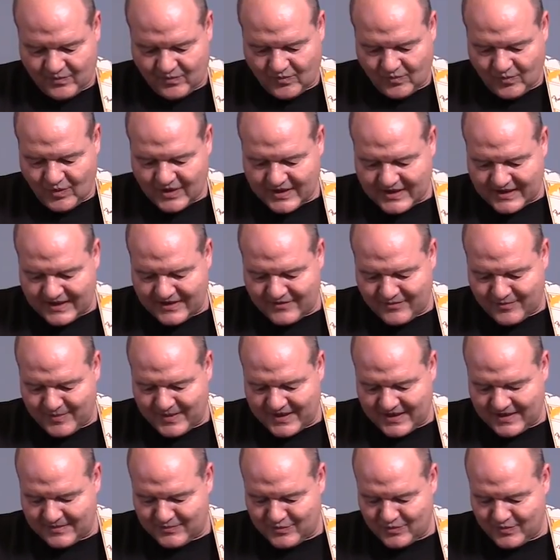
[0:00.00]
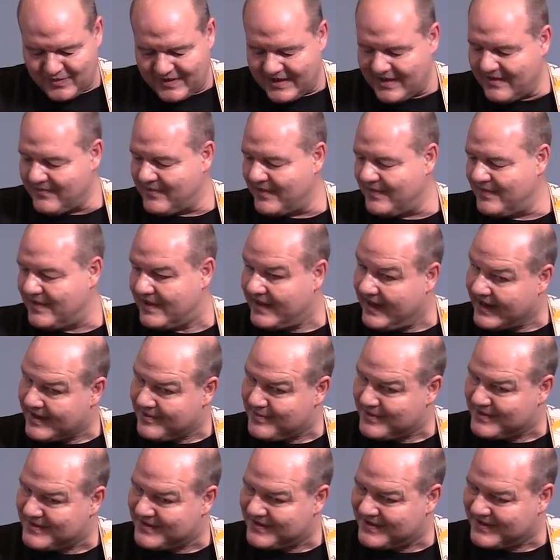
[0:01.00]
What kind of pickup do we have in the neck
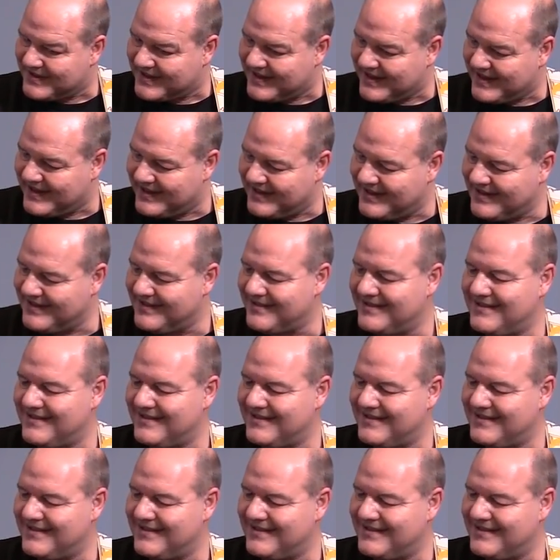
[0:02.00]
position, Kate?